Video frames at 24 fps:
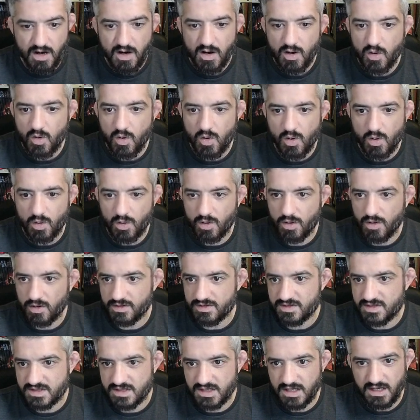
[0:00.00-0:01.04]
or
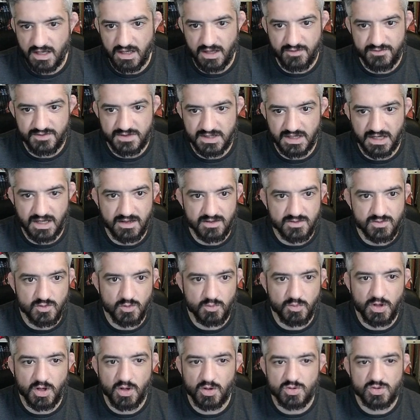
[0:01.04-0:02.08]
see if she can do
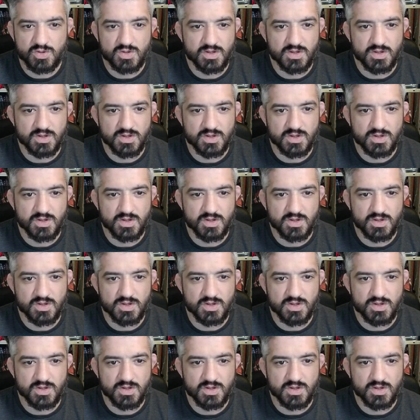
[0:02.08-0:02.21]
because